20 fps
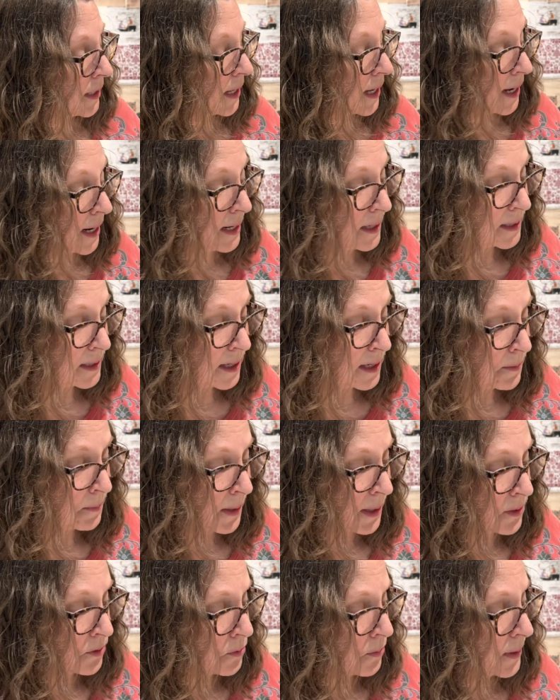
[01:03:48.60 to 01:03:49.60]
18
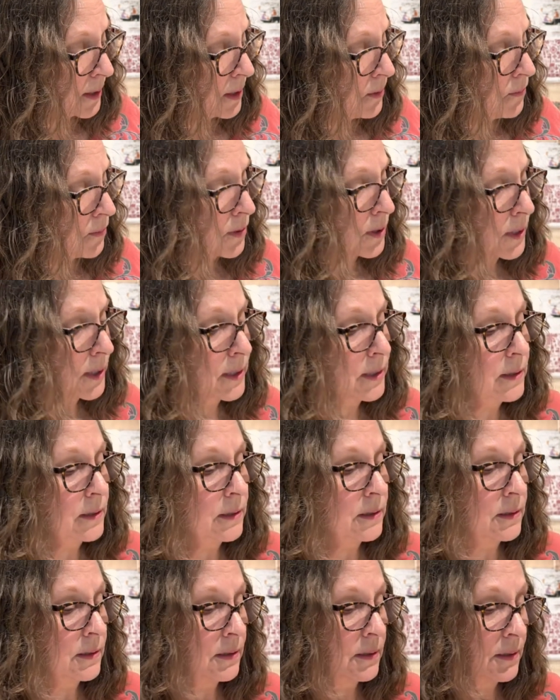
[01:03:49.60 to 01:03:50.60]
by 21,
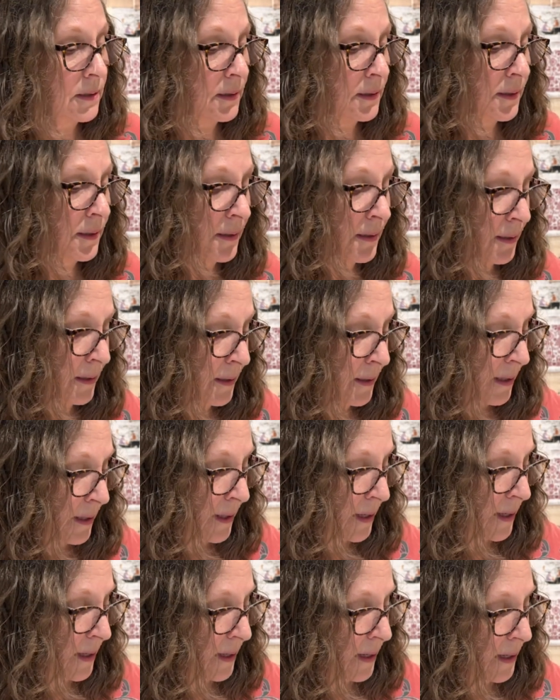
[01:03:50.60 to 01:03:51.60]

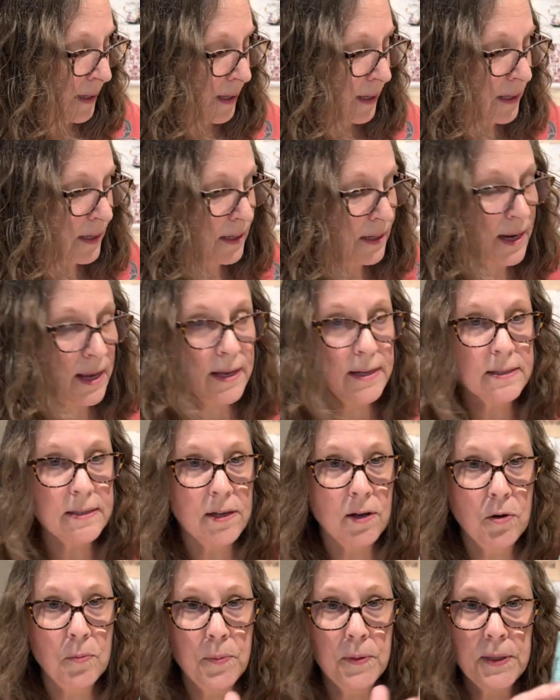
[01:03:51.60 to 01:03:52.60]
and it has the
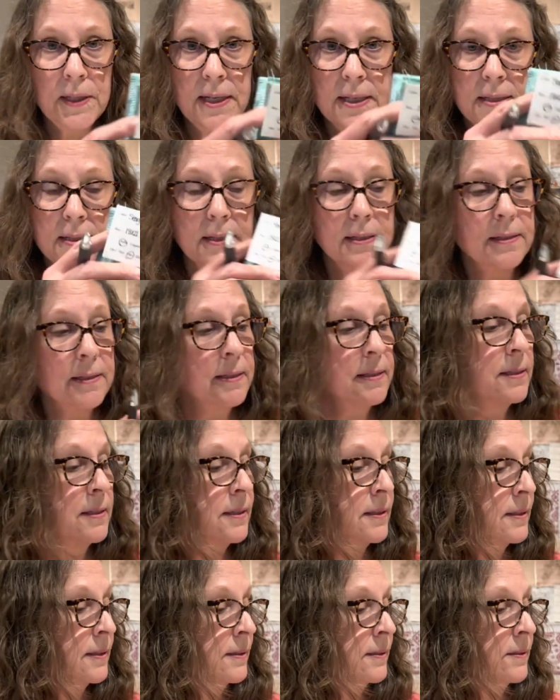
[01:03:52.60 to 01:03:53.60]
opalescence.
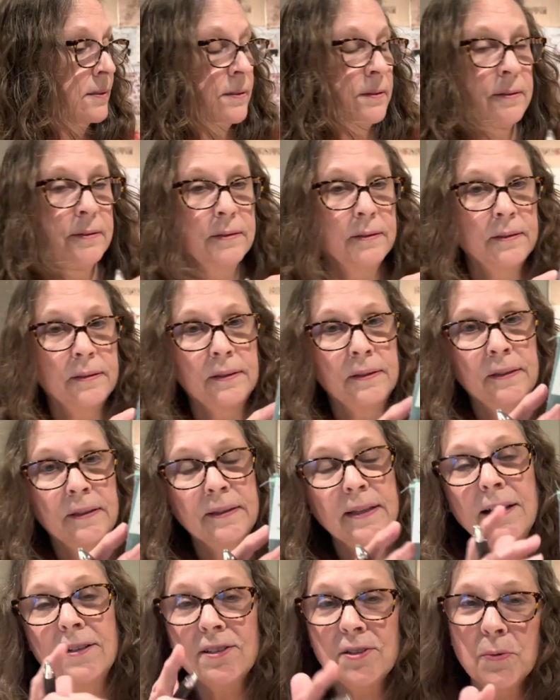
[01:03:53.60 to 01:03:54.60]

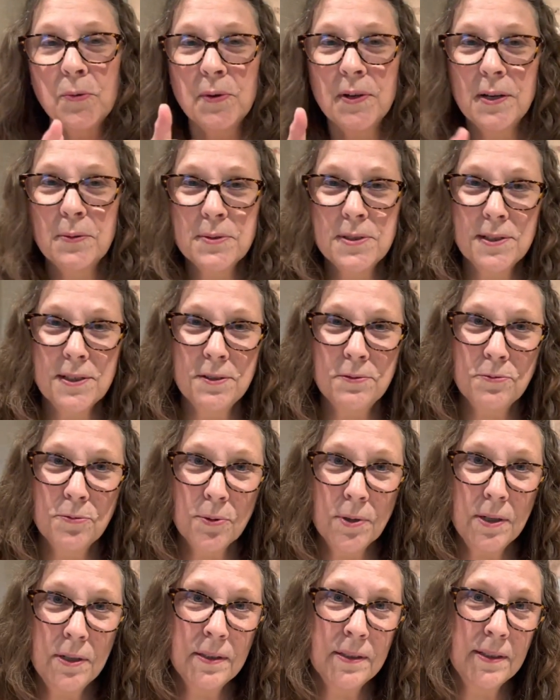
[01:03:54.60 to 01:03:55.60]
That's the word I was looking
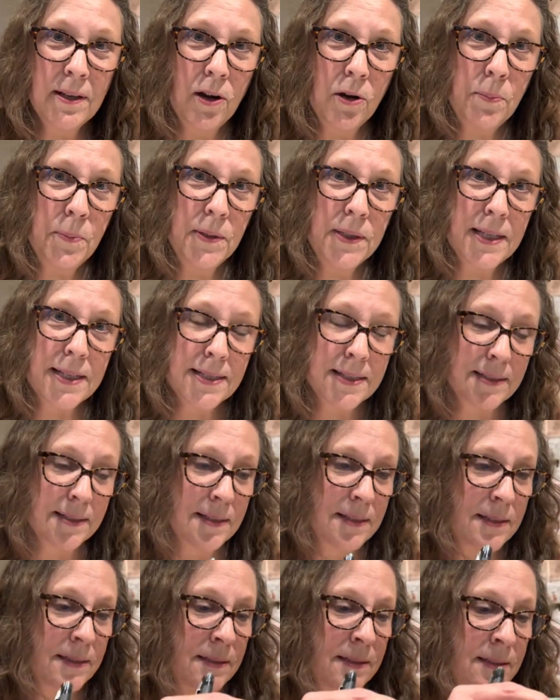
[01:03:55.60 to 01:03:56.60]
for, opalescence.